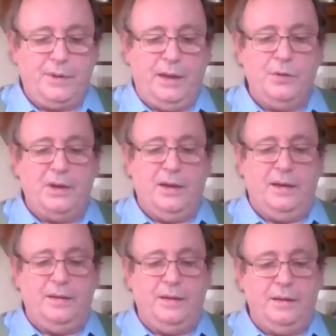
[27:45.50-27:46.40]
It was,
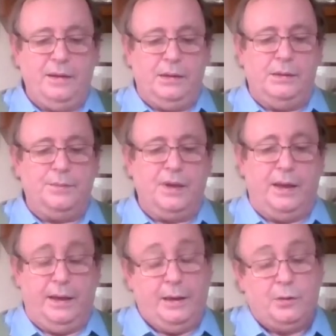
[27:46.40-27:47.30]
and
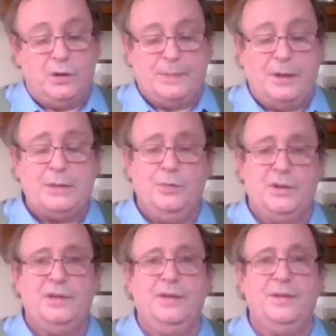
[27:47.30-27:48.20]
of course, Smuts
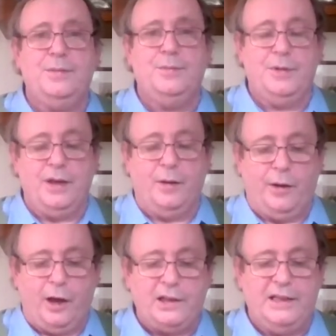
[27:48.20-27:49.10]
was
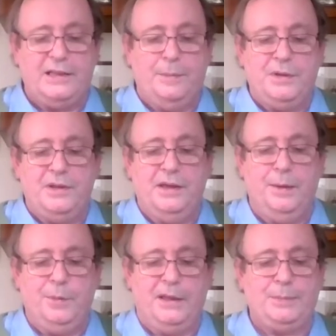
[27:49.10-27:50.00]
hotly tipped now
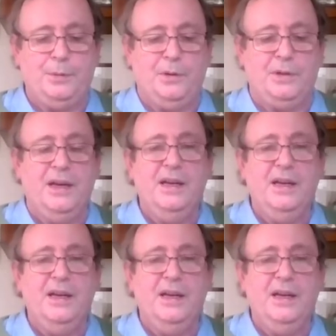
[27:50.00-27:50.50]
by this point,